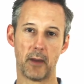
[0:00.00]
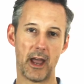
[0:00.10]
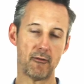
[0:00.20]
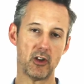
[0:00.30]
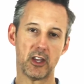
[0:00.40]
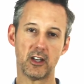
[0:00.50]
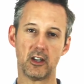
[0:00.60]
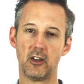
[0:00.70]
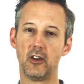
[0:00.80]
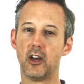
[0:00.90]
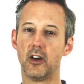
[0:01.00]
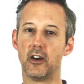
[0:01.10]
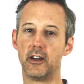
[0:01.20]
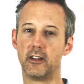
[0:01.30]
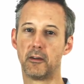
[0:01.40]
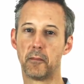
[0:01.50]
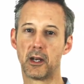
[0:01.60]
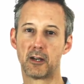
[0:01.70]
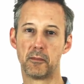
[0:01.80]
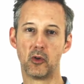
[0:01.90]
Everything that you learn is
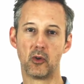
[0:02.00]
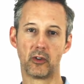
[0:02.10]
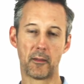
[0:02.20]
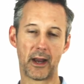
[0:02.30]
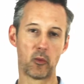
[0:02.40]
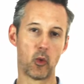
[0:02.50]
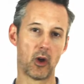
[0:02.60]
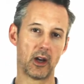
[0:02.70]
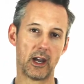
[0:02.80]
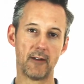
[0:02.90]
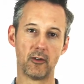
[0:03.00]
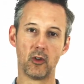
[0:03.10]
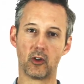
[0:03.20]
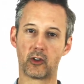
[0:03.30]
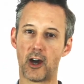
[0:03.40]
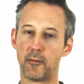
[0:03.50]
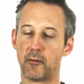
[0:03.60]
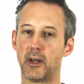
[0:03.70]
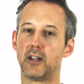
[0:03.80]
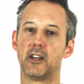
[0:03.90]
applicable no matter what level or type of
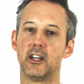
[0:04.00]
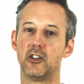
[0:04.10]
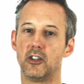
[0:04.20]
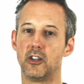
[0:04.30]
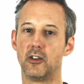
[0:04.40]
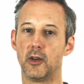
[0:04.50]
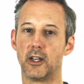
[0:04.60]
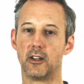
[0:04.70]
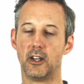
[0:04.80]
meditation you're doing.